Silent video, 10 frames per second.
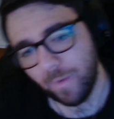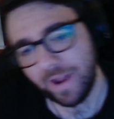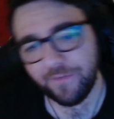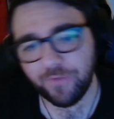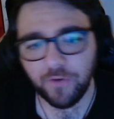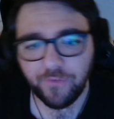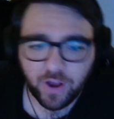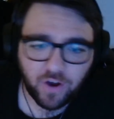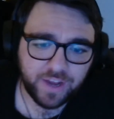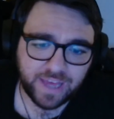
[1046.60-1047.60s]
left off, I
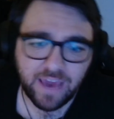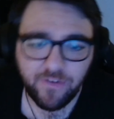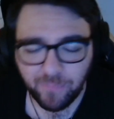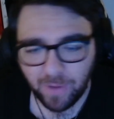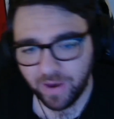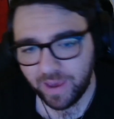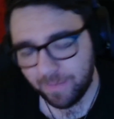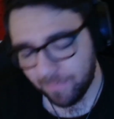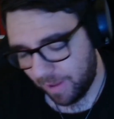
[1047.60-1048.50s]
kind of gave my